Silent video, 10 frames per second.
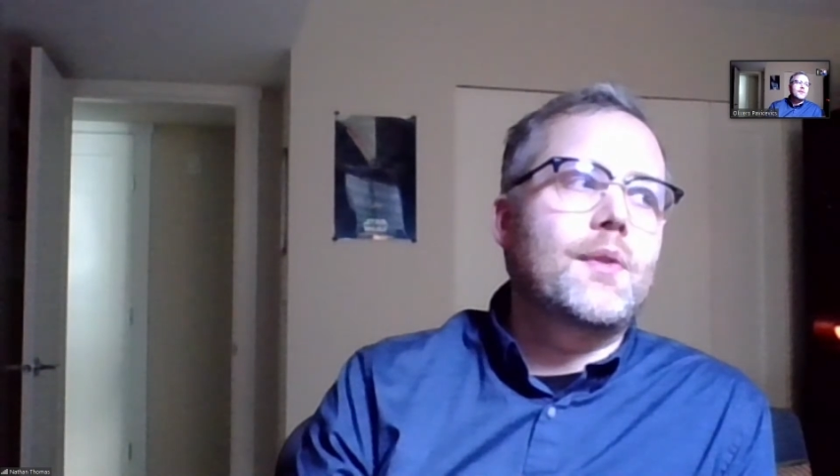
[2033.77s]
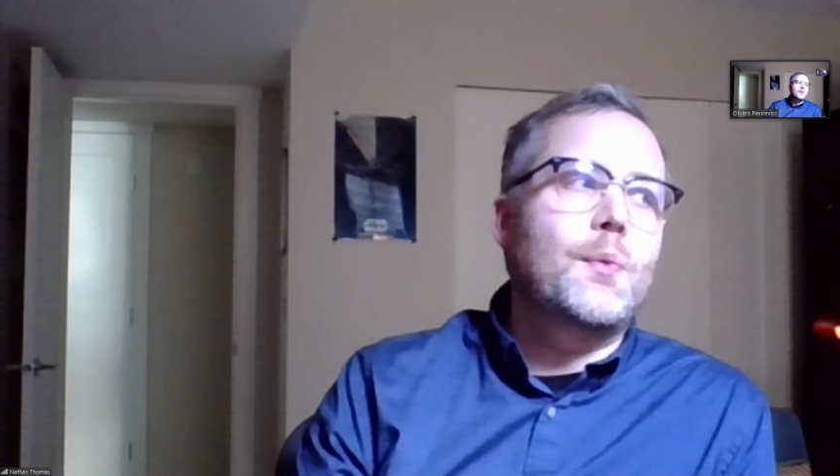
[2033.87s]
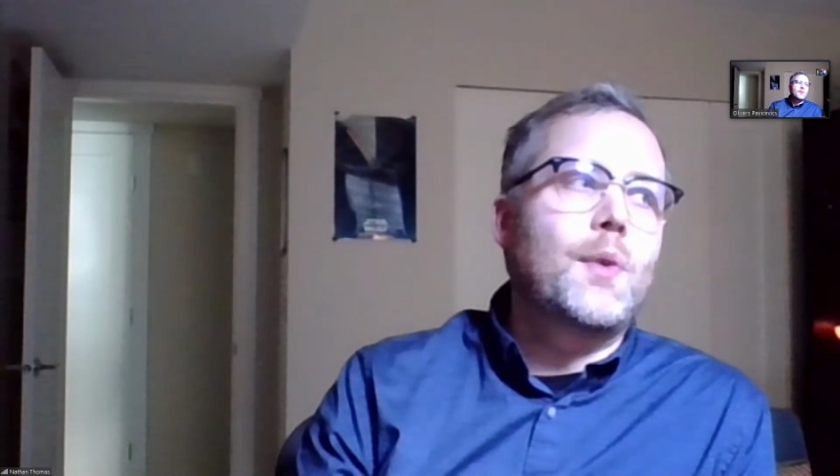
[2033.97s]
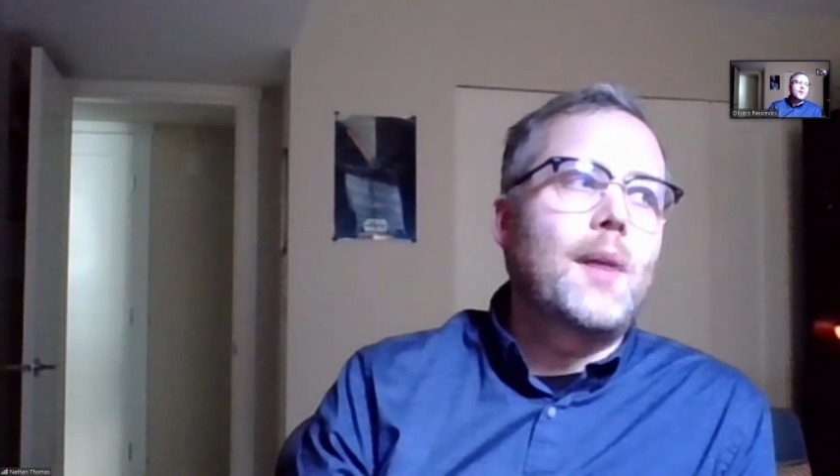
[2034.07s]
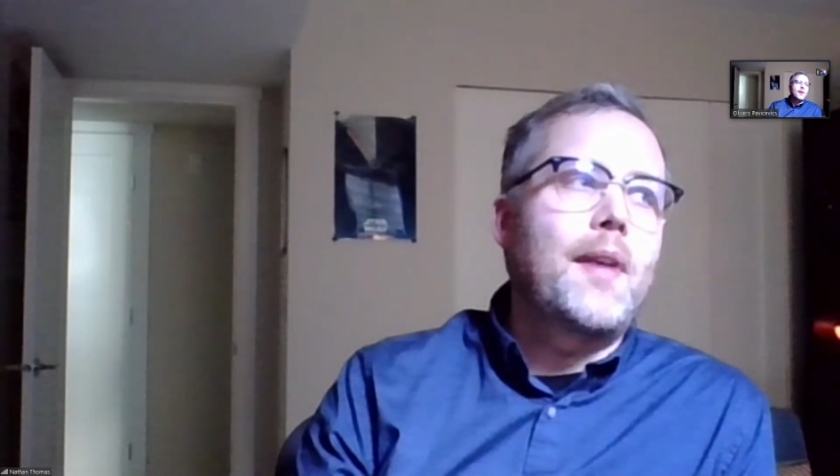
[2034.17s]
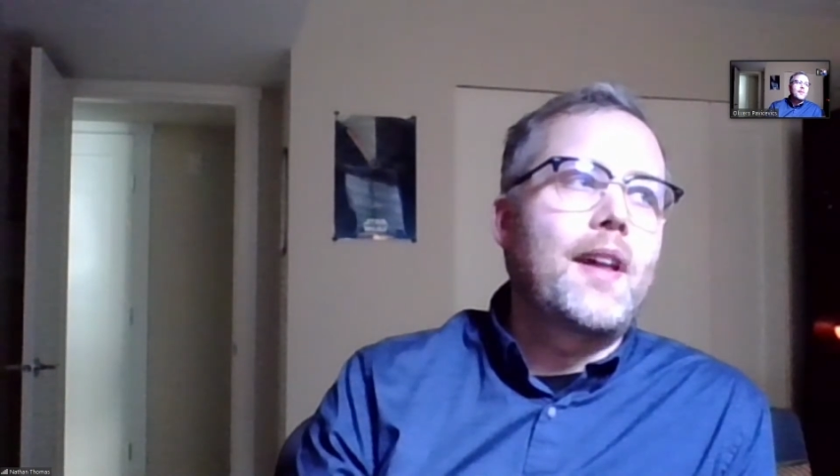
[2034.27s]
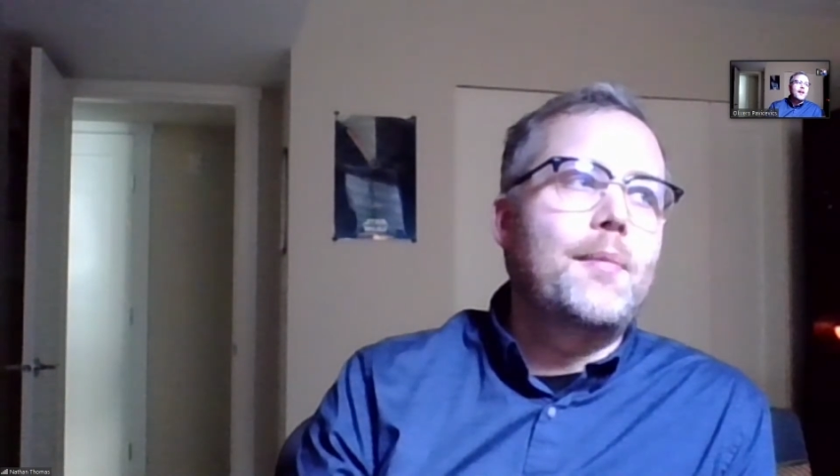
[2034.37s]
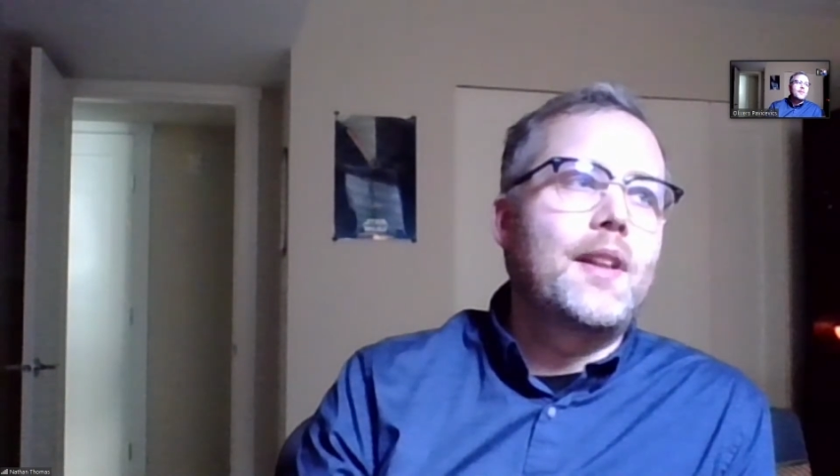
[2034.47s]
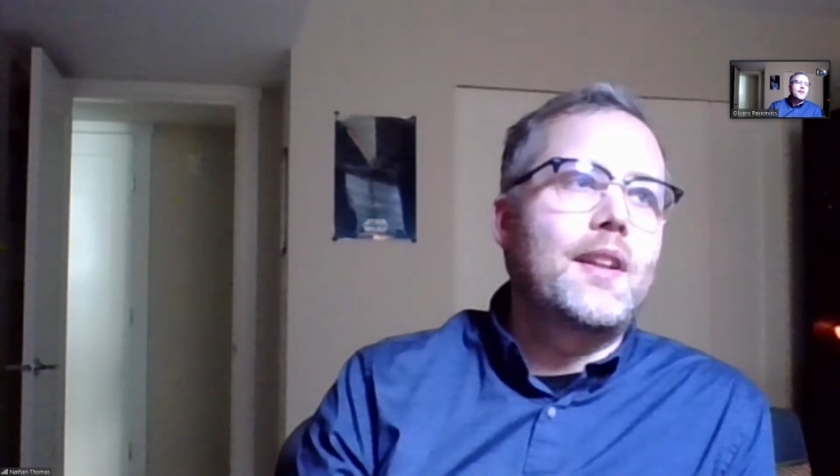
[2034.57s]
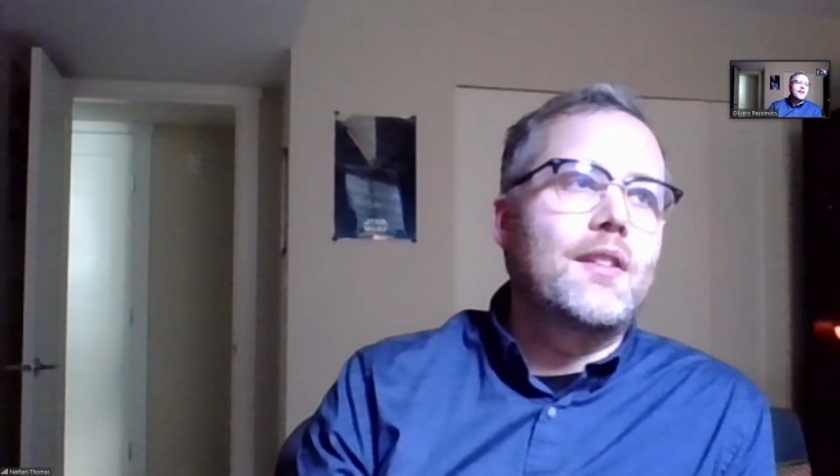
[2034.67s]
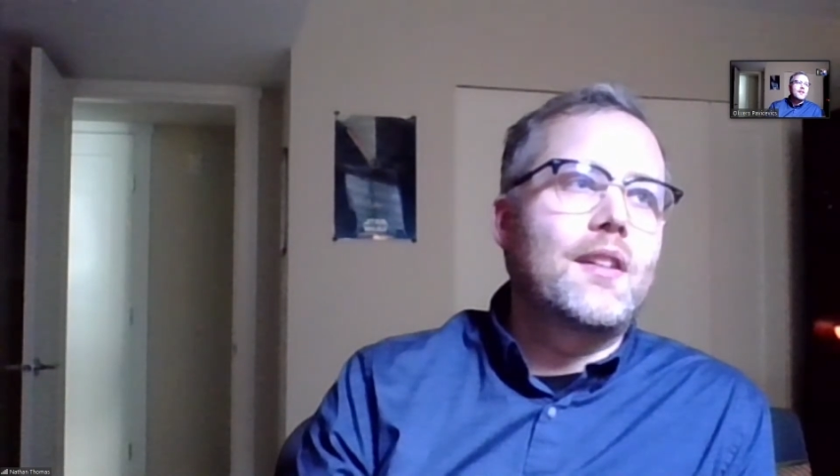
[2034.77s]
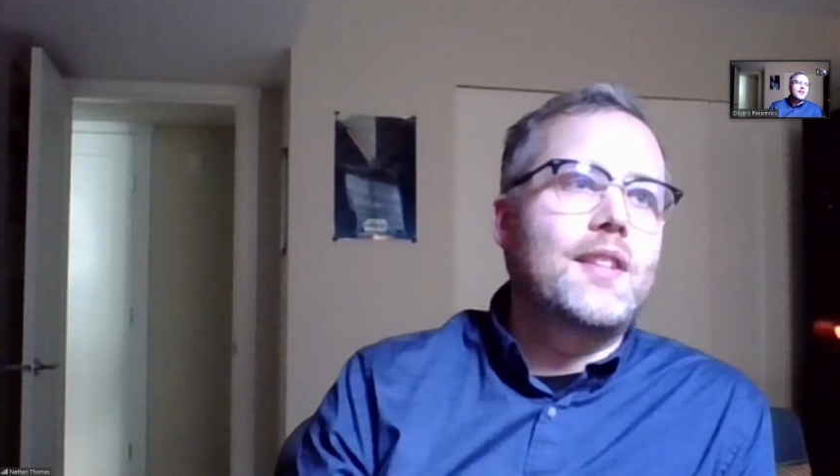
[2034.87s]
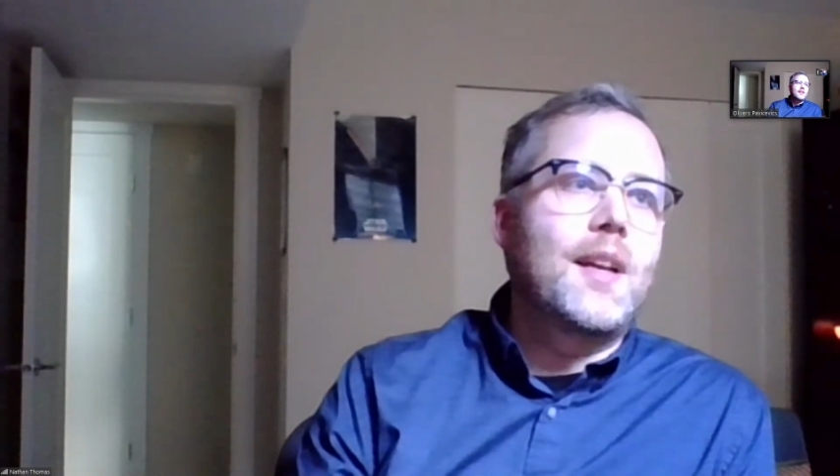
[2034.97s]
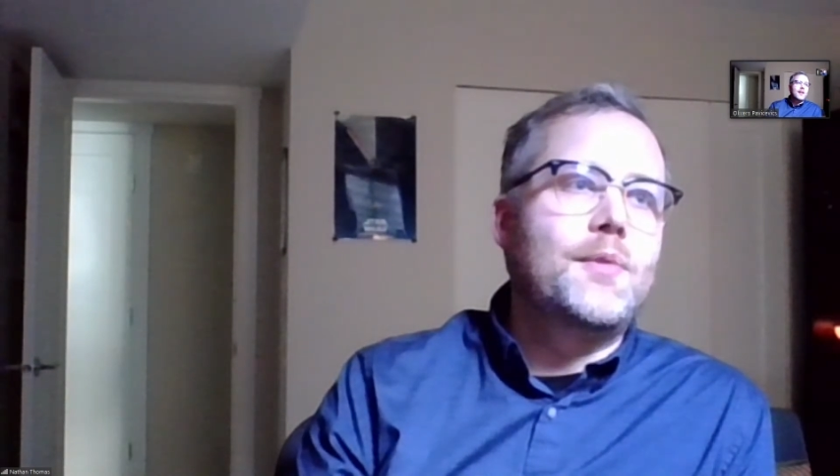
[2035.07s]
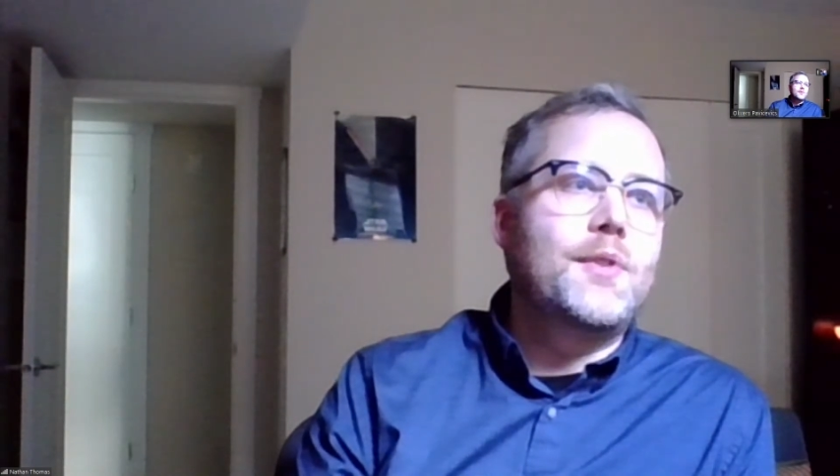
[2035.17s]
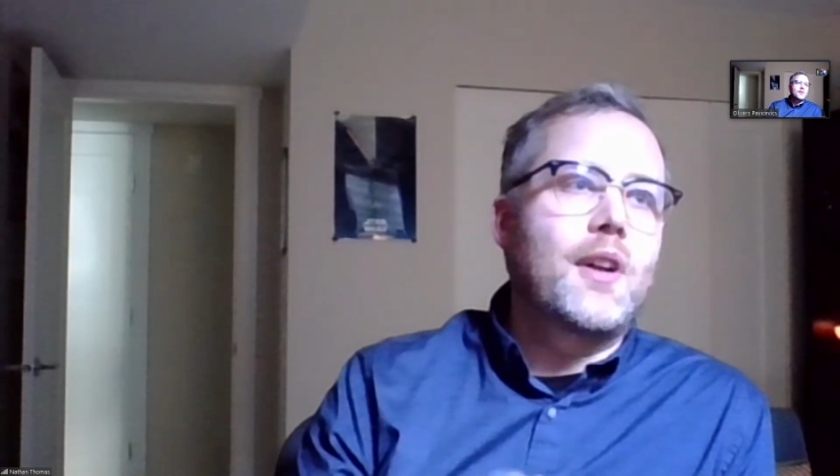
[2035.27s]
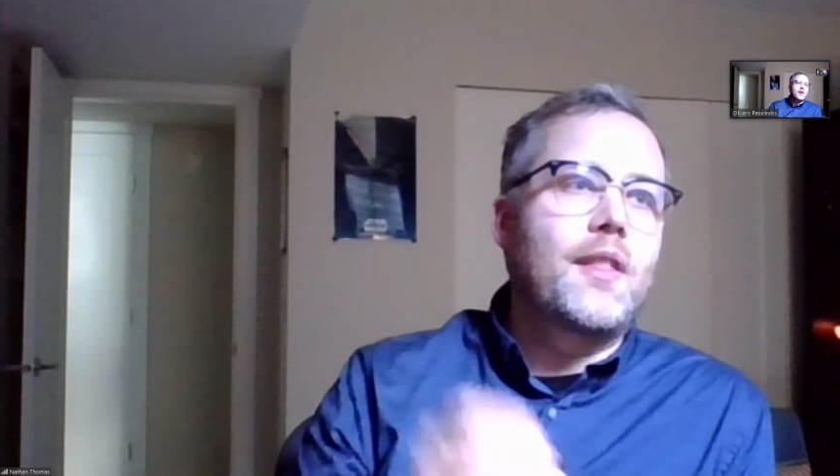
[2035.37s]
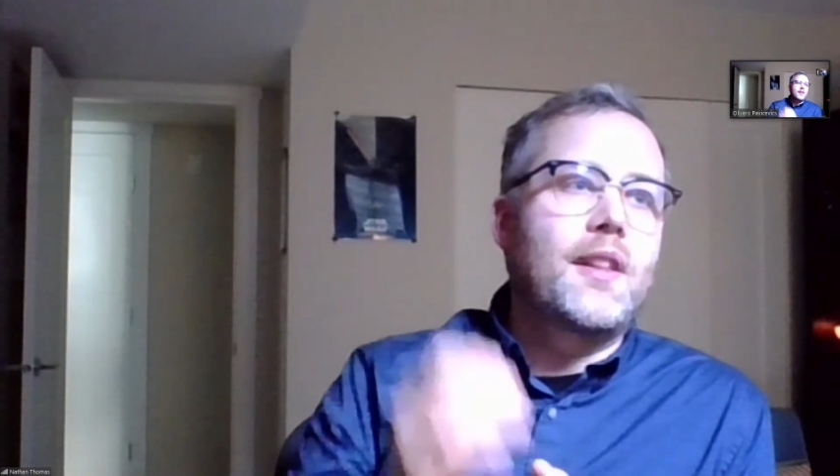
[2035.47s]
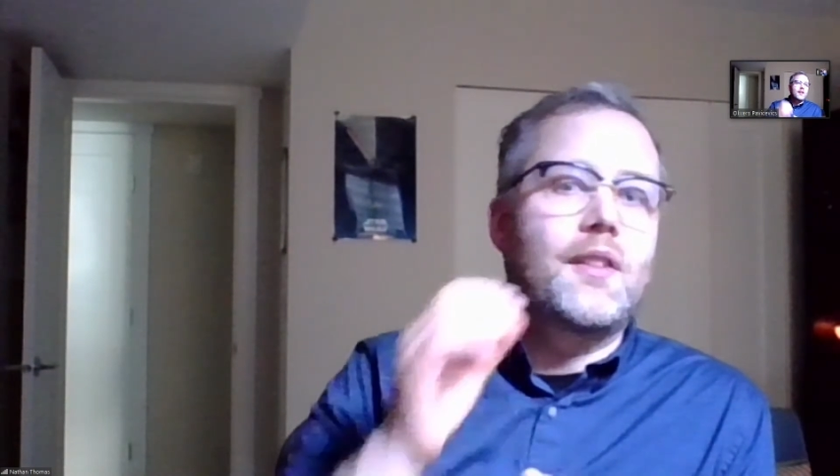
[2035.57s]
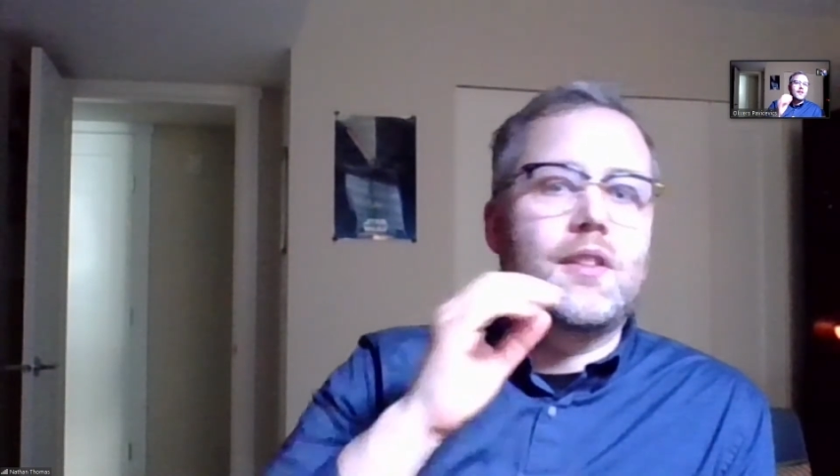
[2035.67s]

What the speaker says: I'm animating, a lot of times you got to think